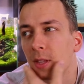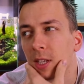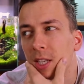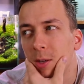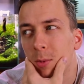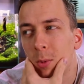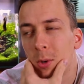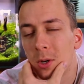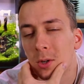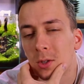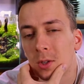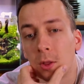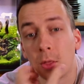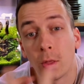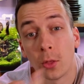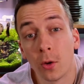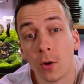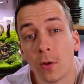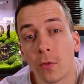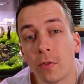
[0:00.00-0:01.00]
it was the
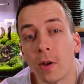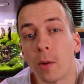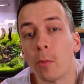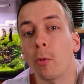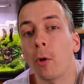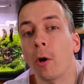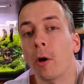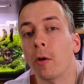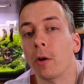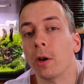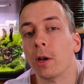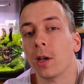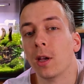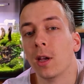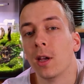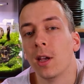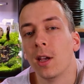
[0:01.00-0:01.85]
3rd of February.